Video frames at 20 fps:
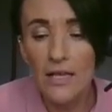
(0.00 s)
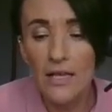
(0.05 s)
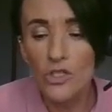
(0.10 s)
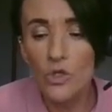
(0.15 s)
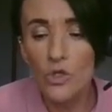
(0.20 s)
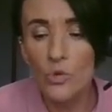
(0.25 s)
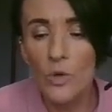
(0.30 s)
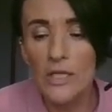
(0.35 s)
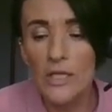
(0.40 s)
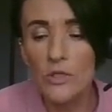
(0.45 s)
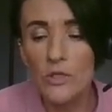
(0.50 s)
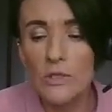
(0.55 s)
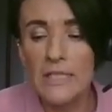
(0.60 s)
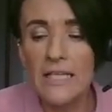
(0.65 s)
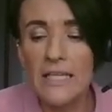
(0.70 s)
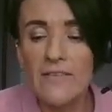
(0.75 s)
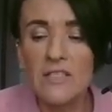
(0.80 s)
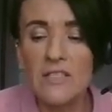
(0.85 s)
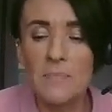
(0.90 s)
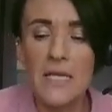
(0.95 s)
So it only
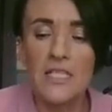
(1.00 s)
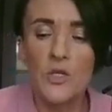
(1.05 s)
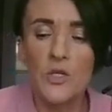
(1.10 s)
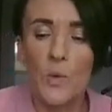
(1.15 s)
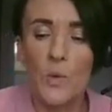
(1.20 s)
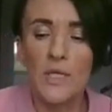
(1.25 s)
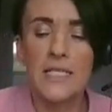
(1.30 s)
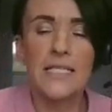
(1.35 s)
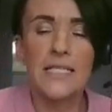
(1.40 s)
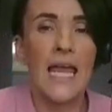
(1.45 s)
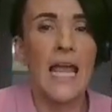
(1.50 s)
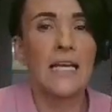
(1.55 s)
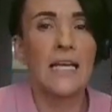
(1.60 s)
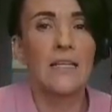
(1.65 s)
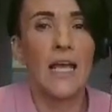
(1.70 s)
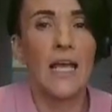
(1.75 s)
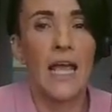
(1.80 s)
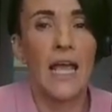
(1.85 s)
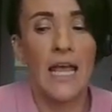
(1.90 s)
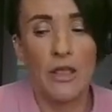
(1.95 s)
leaves me to once again
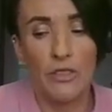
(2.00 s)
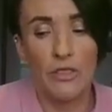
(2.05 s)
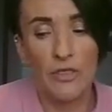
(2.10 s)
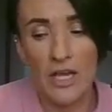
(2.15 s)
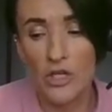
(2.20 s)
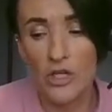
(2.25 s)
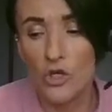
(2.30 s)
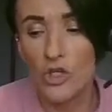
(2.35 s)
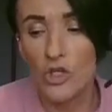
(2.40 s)
thank your